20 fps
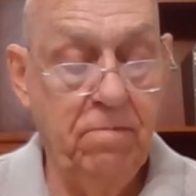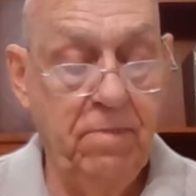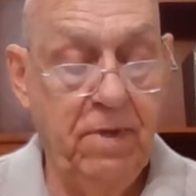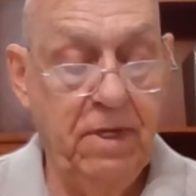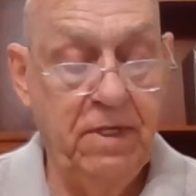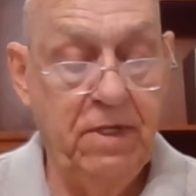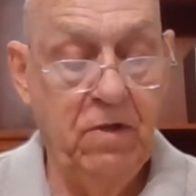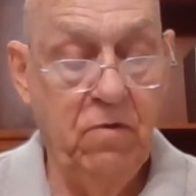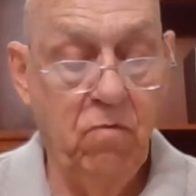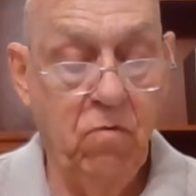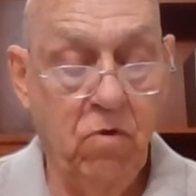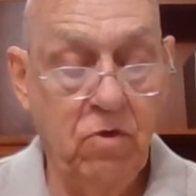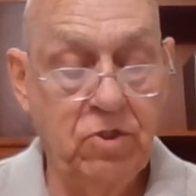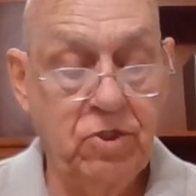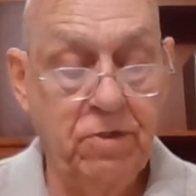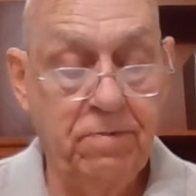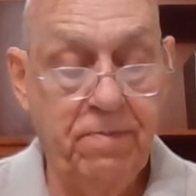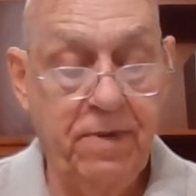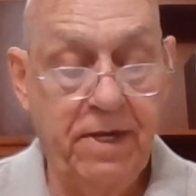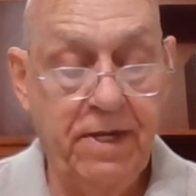meaning
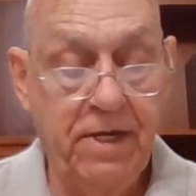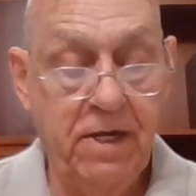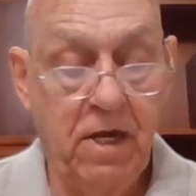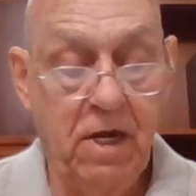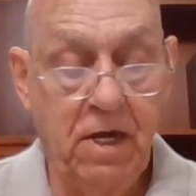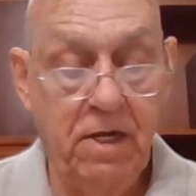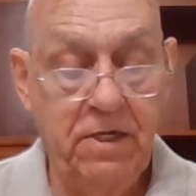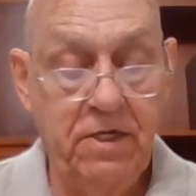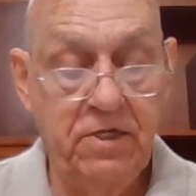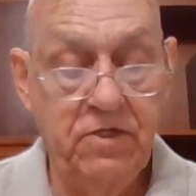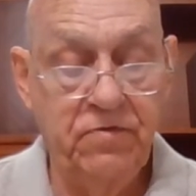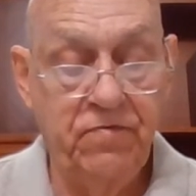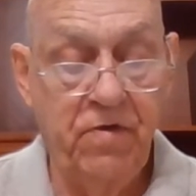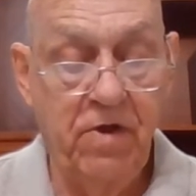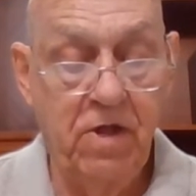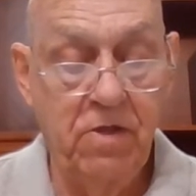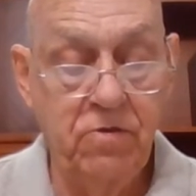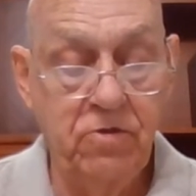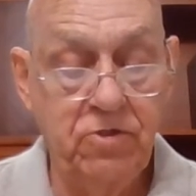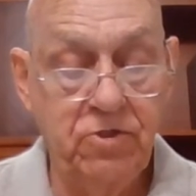worship, a God his
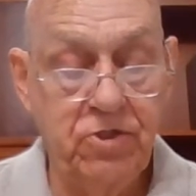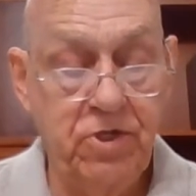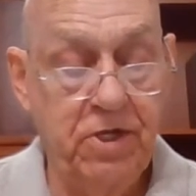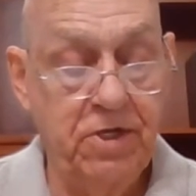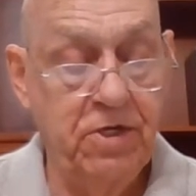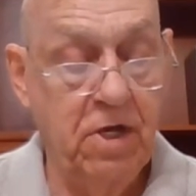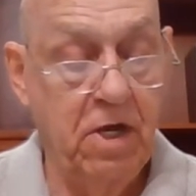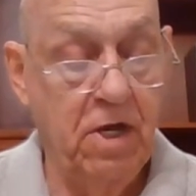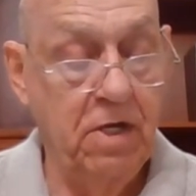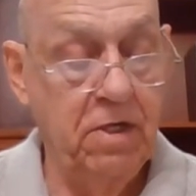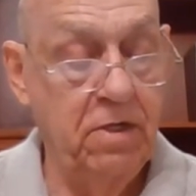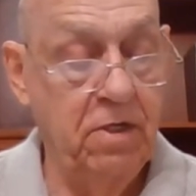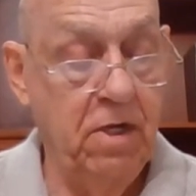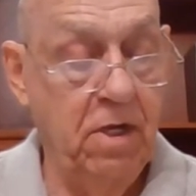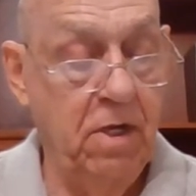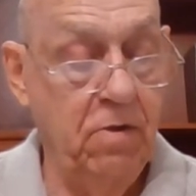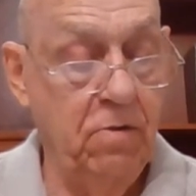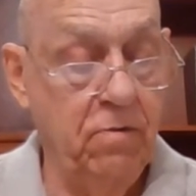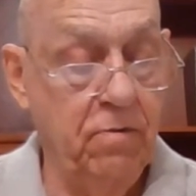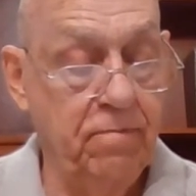fathers did not
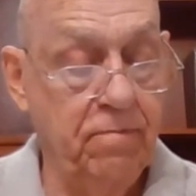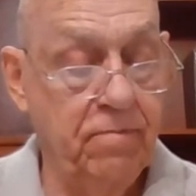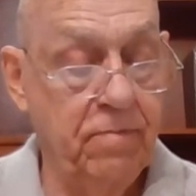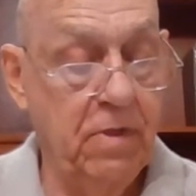know.